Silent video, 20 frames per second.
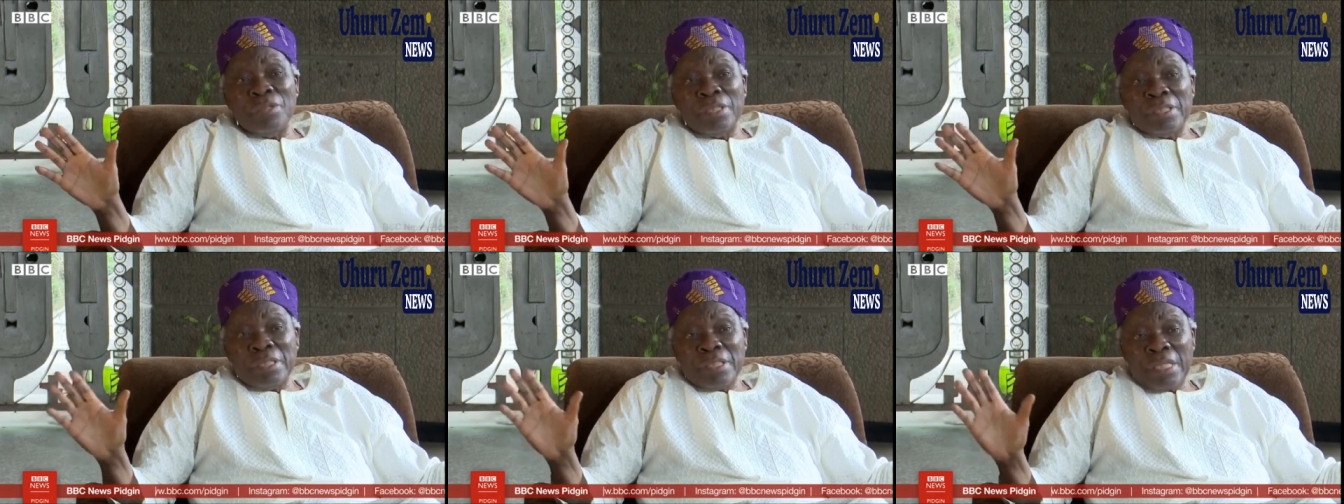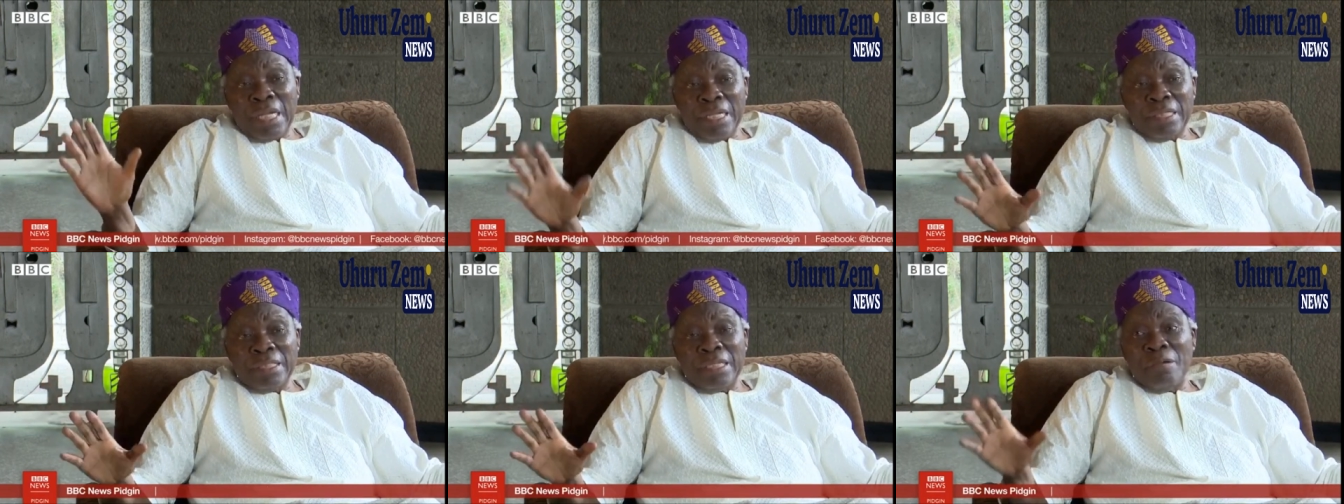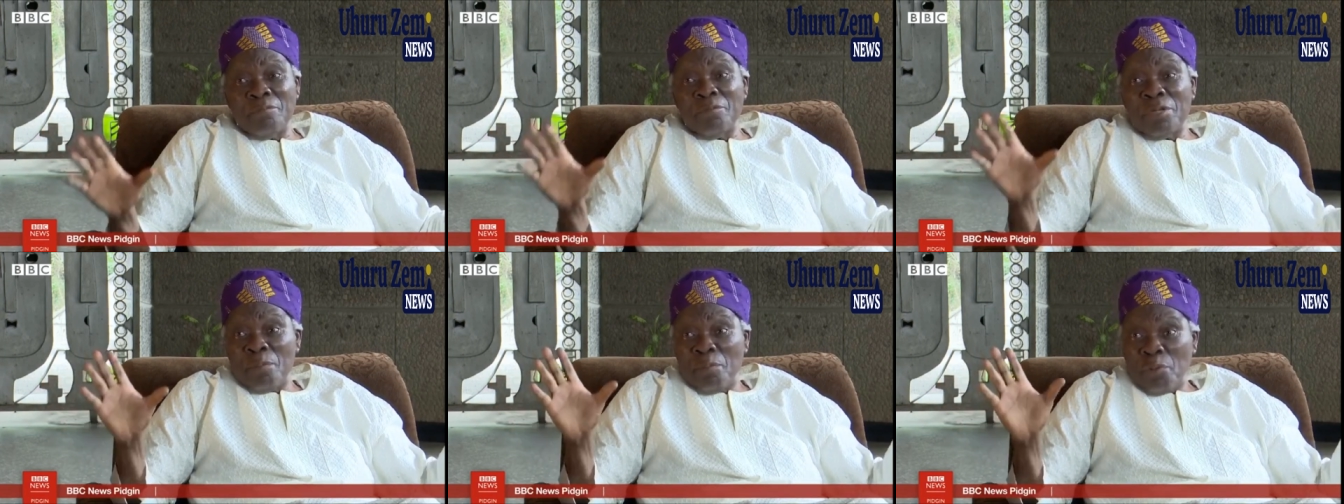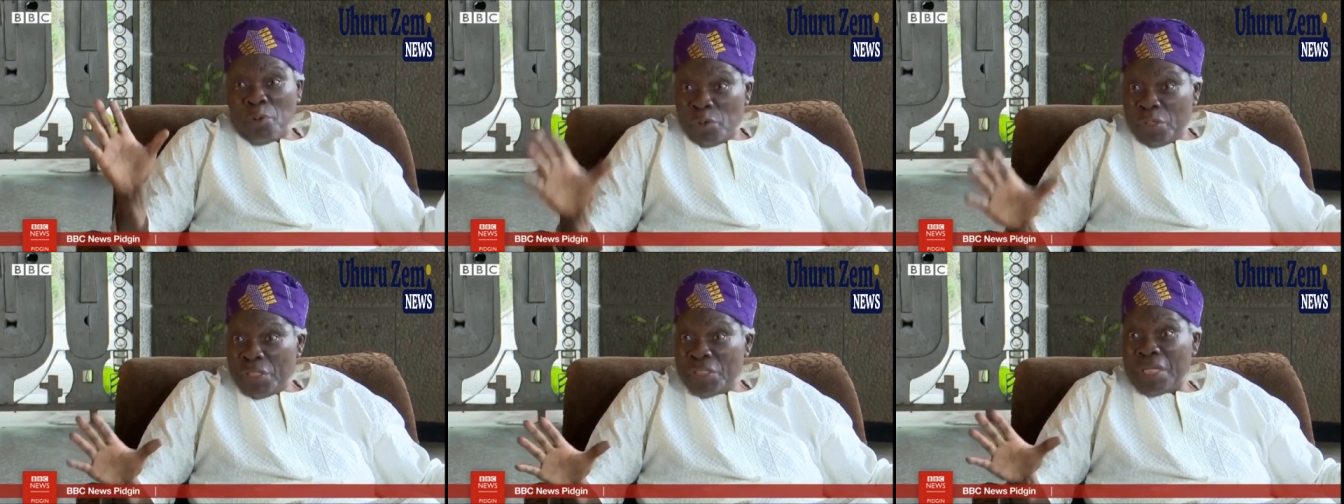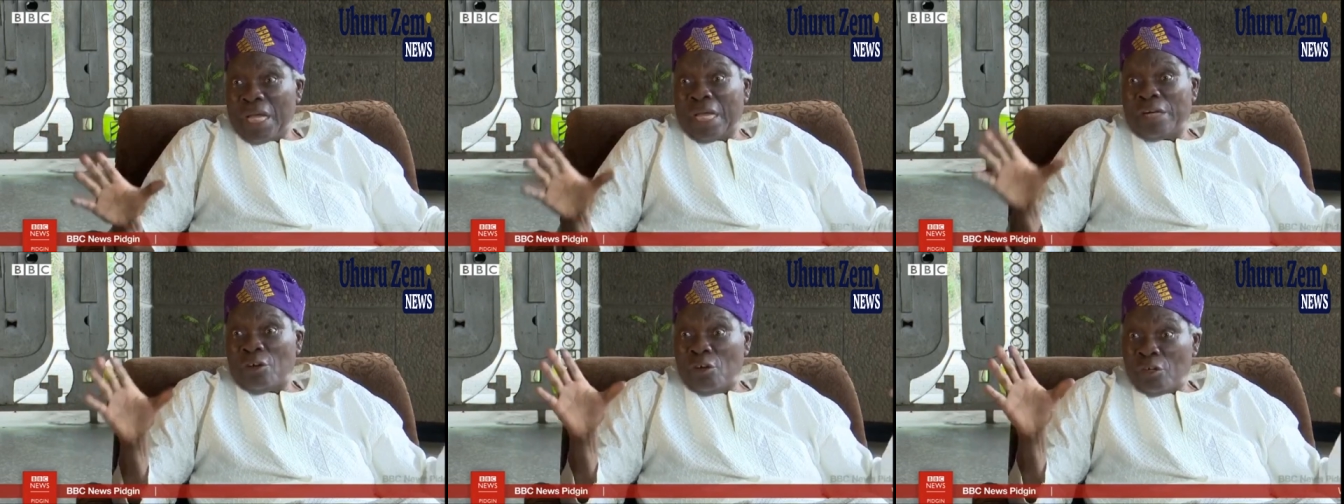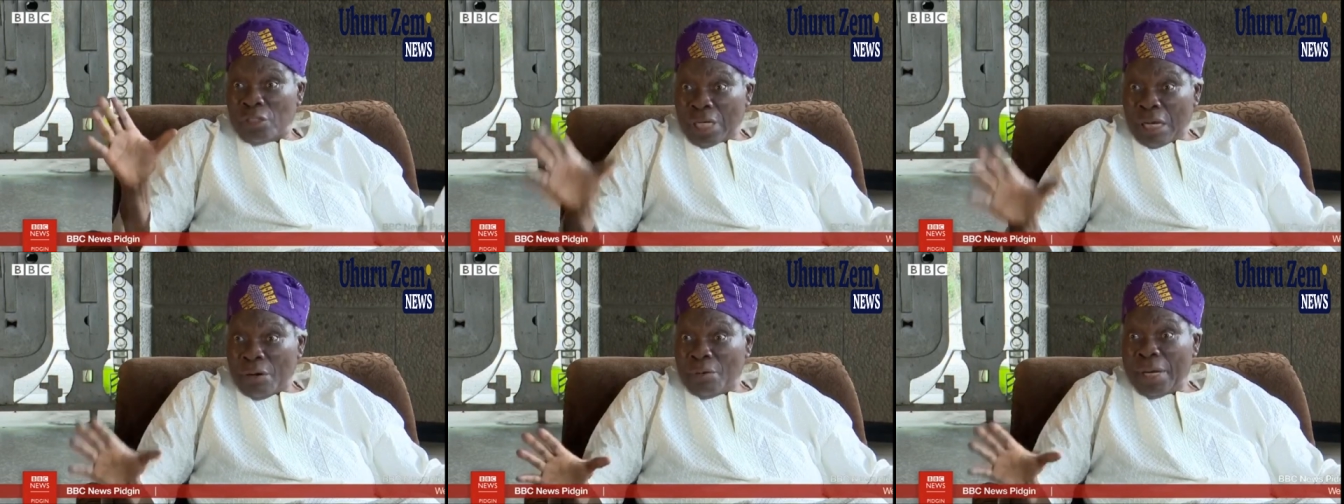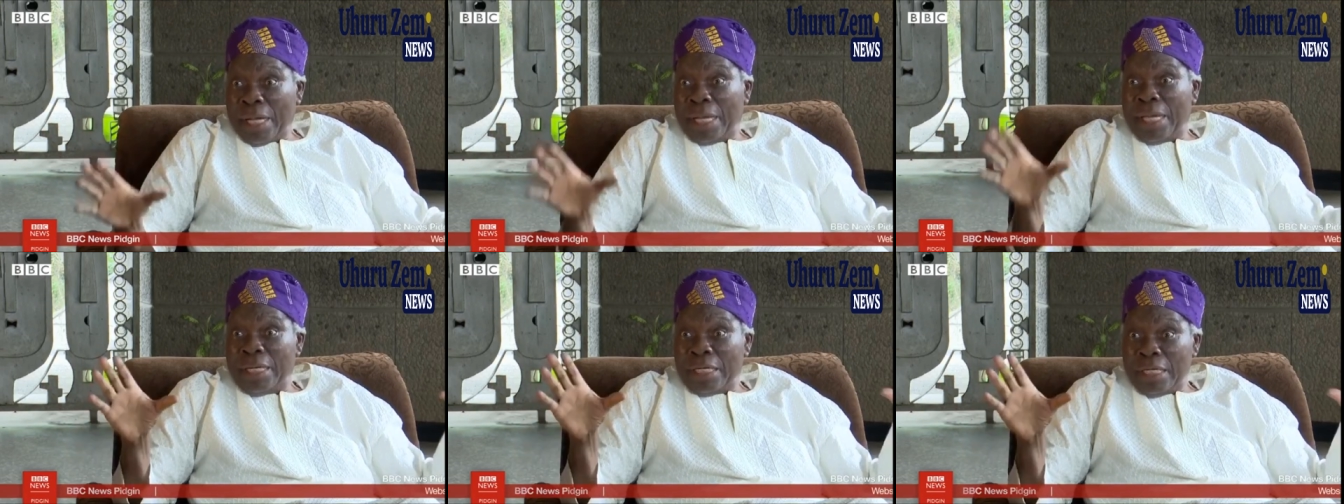we tell them the police are not
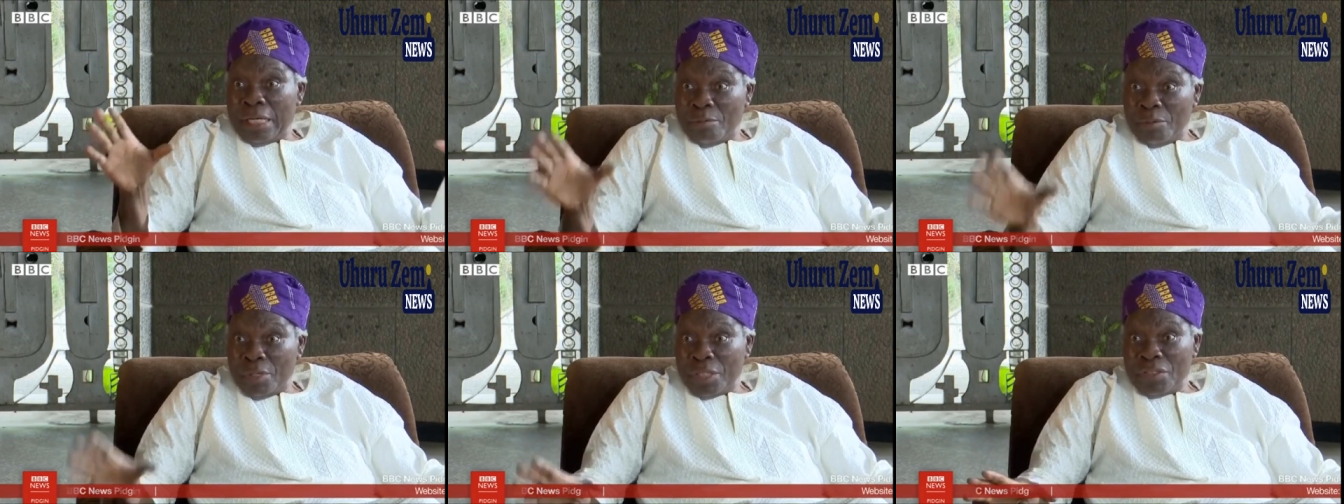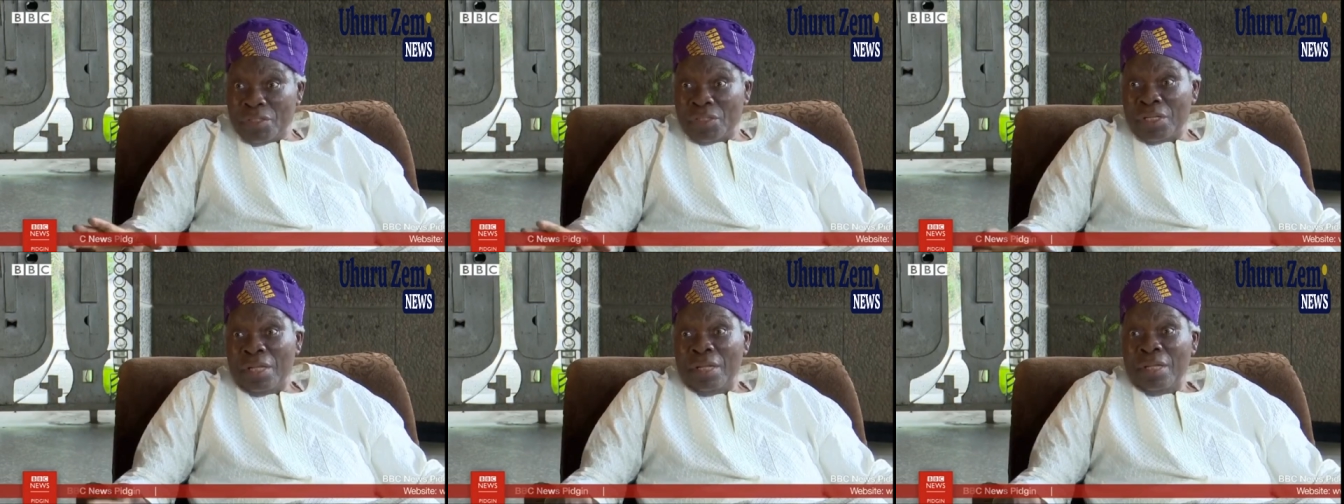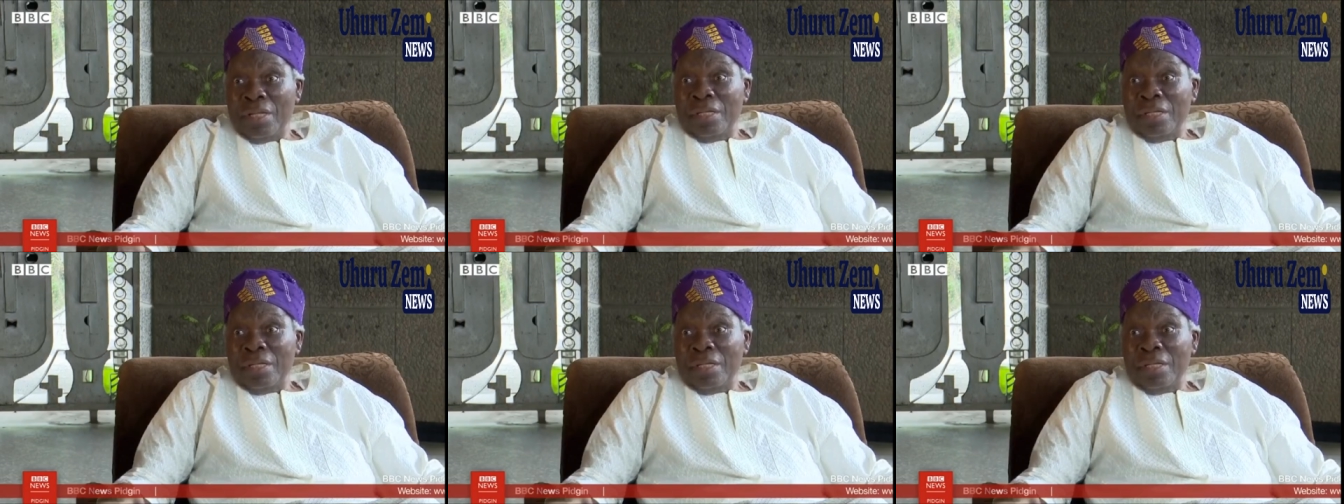our enemies.